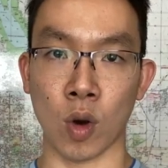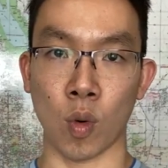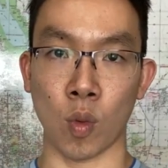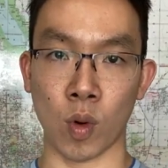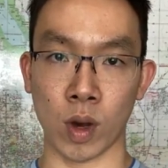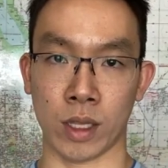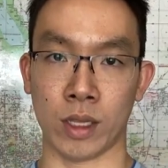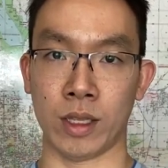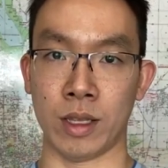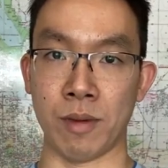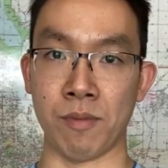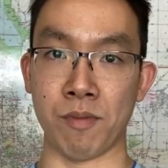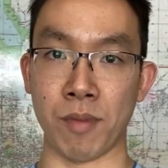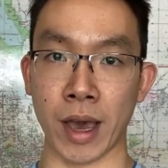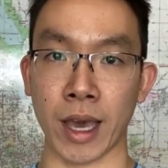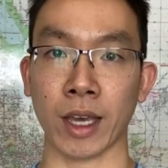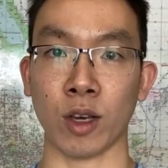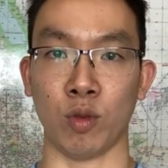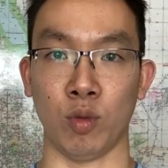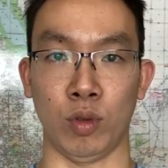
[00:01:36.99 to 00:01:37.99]
what the
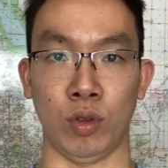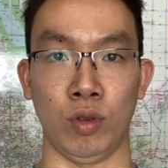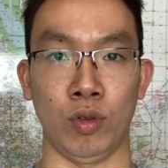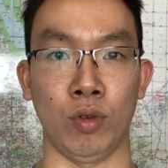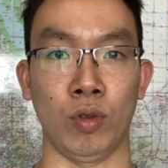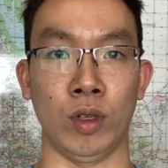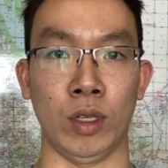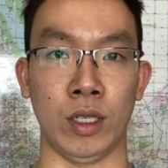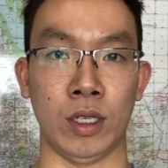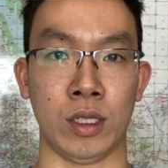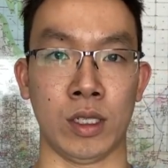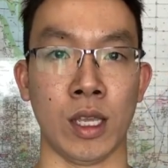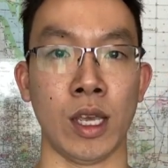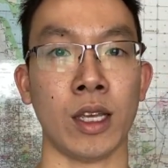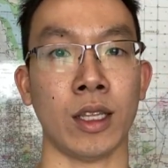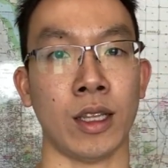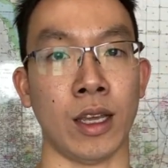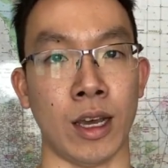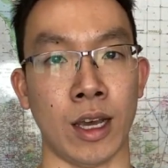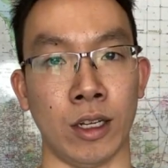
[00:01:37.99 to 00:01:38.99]
bank would do is
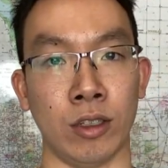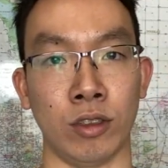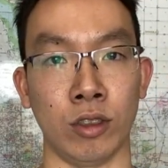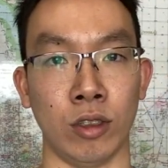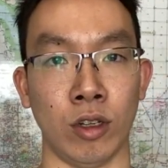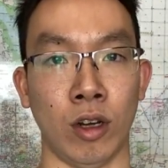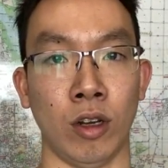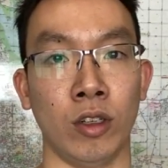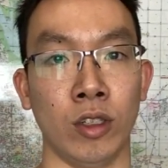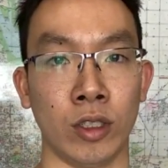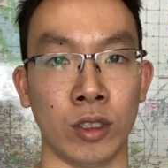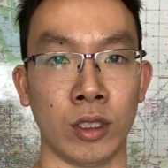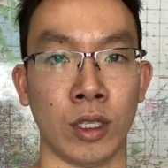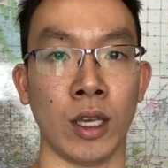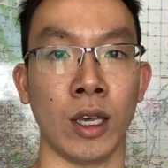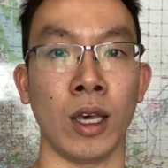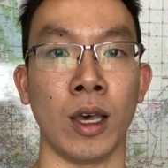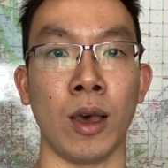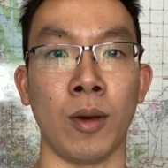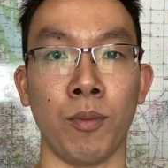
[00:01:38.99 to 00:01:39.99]
take that $100,
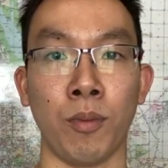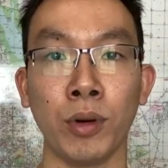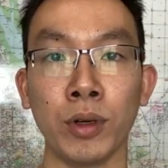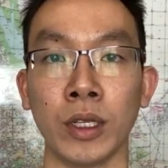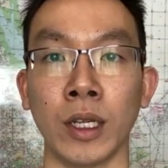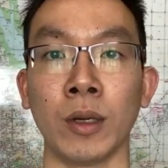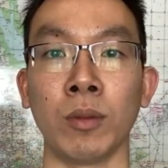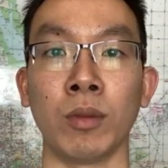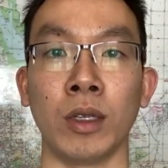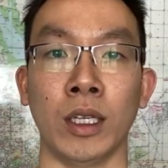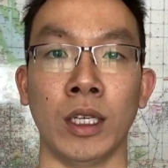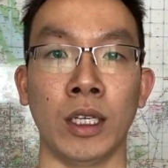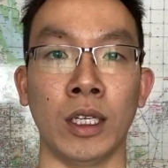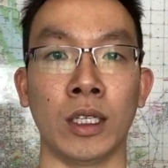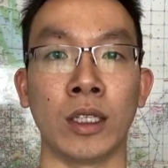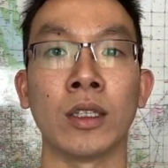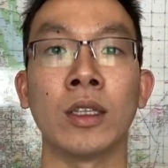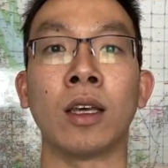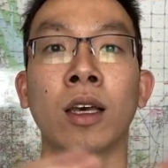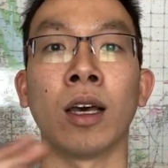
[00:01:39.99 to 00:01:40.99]
put them
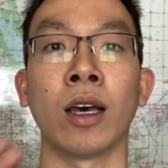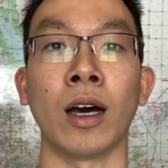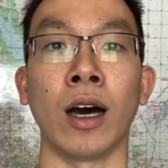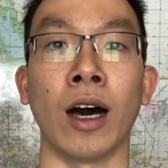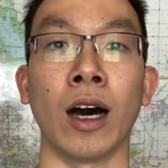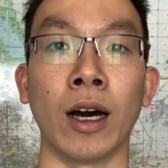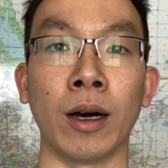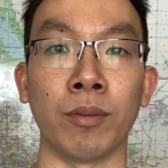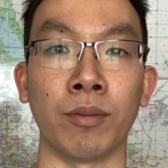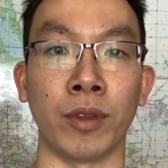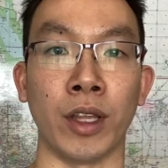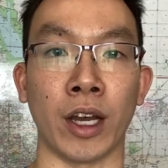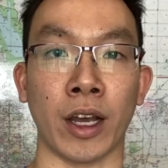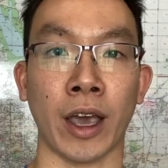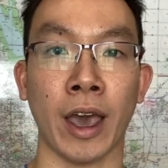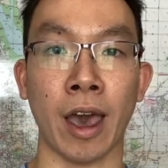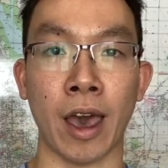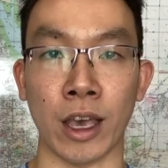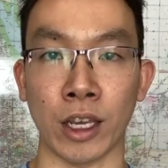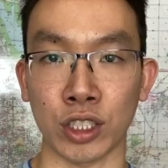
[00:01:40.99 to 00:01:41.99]
in their
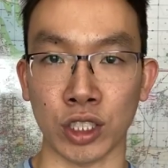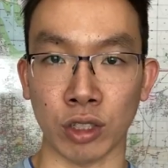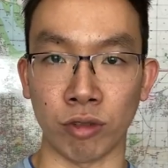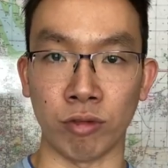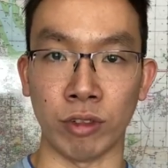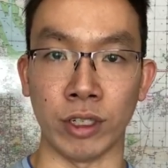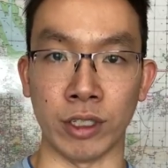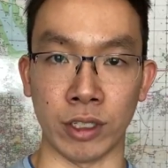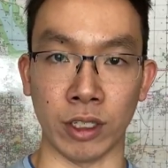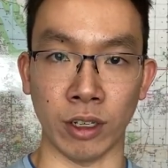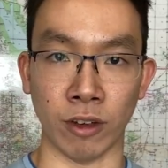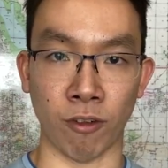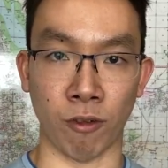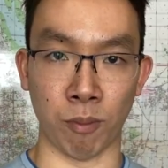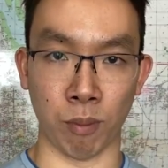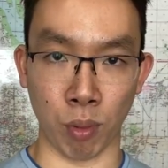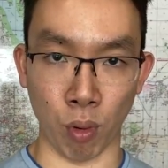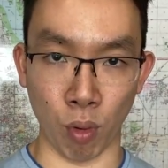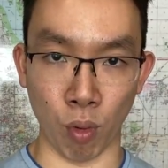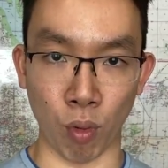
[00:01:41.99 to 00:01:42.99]
cash
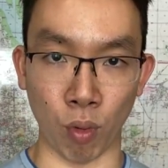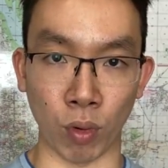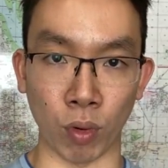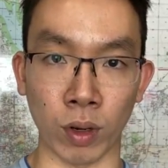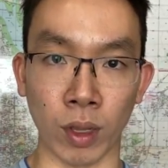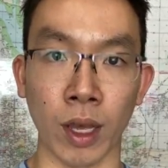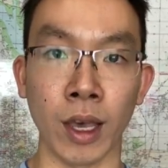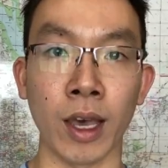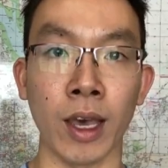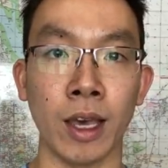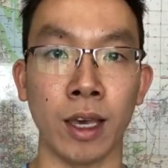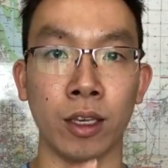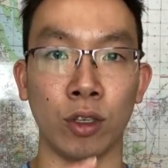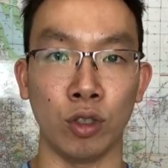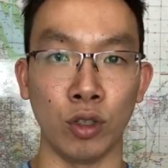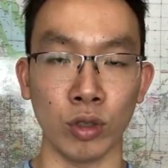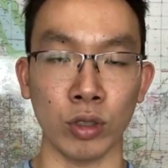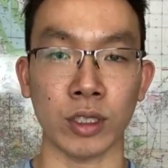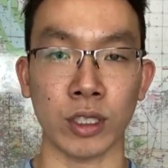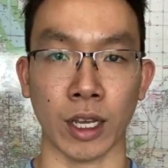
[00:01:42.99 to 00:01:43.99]
reserve pool,
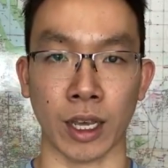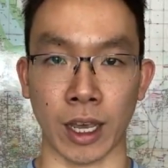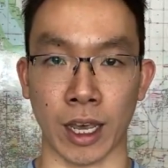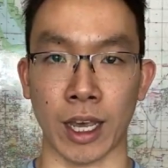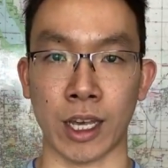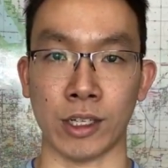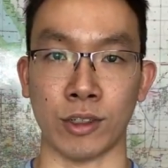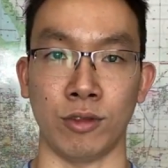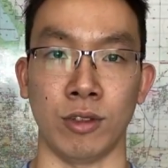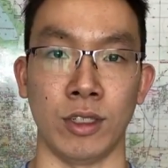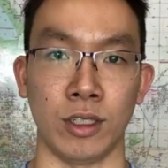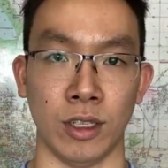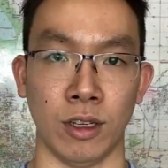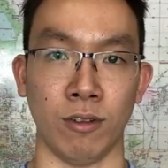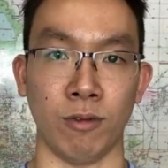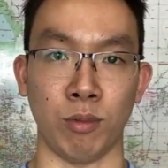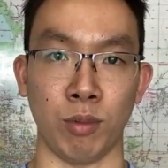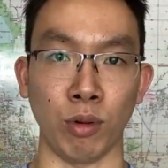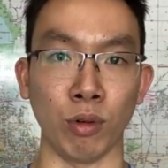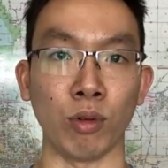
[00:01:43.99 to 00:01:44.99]
use the cash
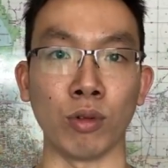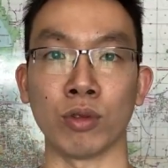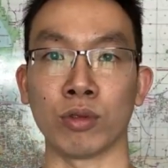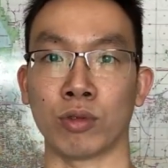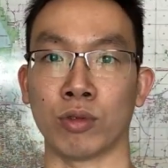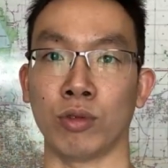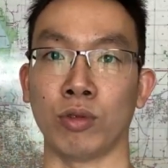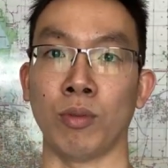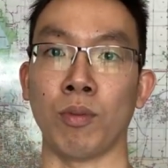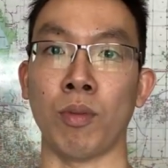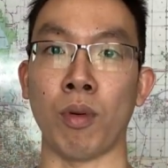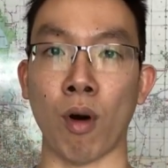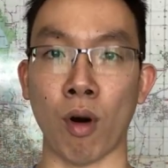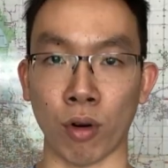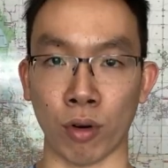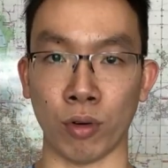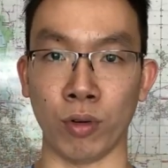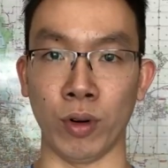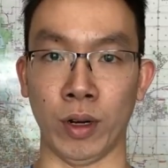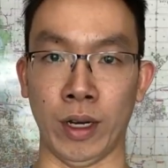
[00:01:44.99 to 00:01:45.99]
reserve pool to
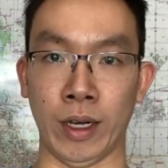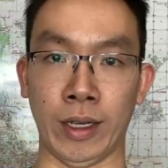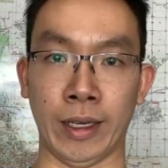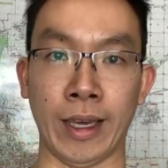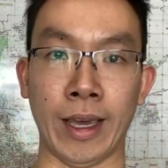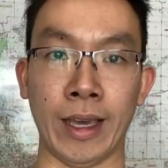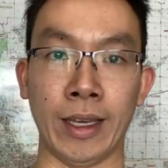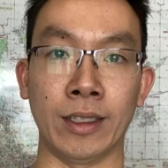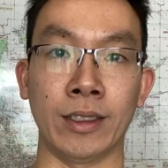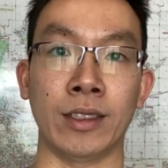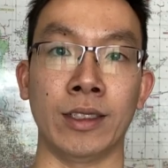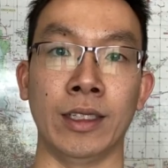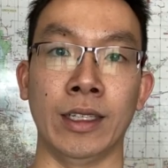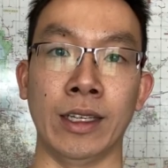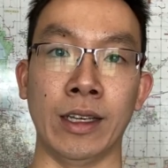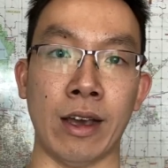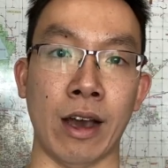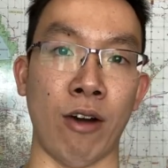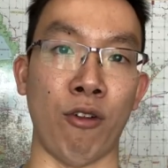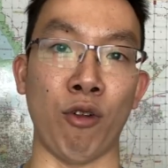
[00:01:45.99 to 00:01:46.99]
borrow against the
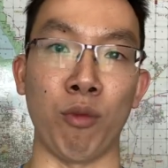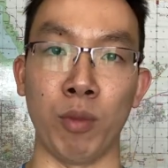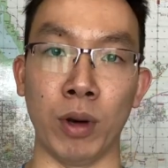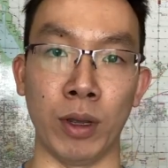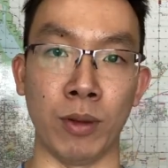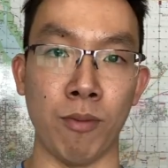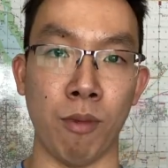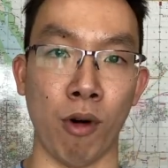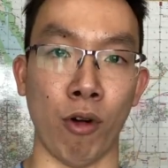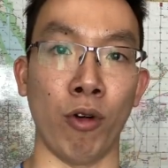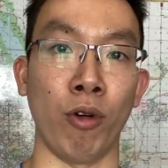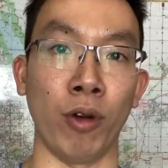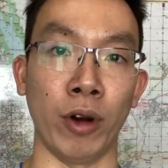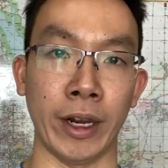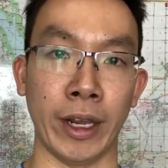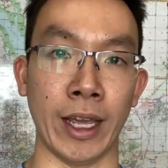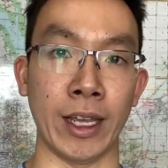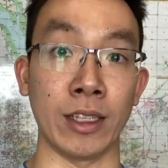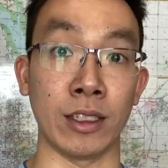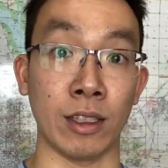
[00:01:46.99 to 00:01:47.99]
government, borrow
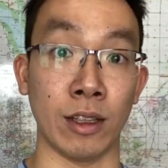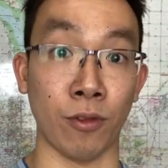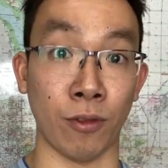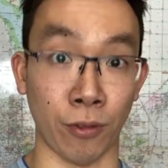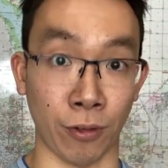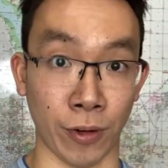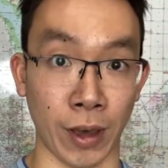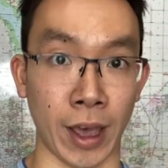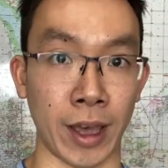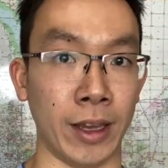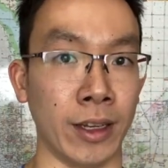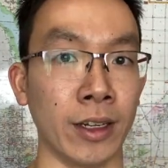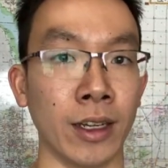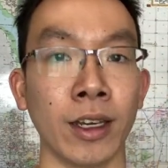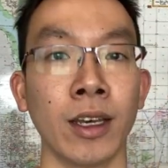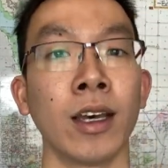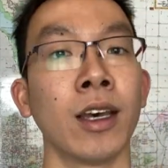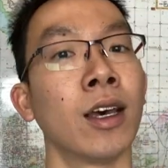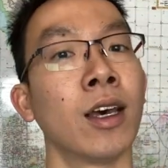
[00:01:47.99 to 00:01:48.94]
against the Fed.